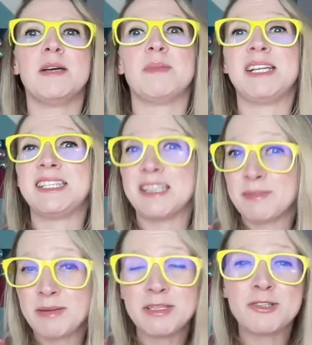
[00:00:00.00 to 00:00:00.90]
but
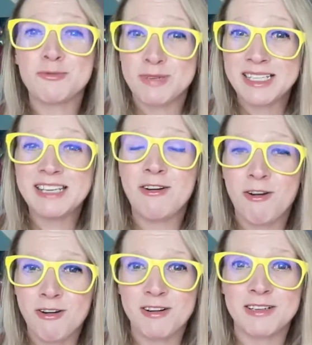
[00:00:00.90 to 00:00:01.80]
sometimes it's really
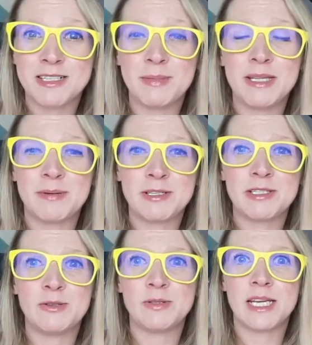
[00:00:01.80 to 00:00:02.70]
hard to be the
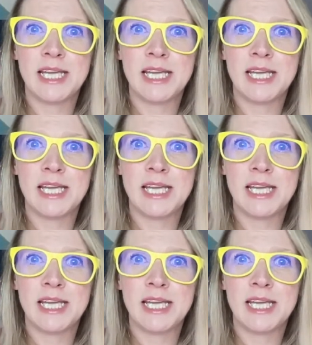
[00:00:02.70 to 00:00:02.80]
person who's like,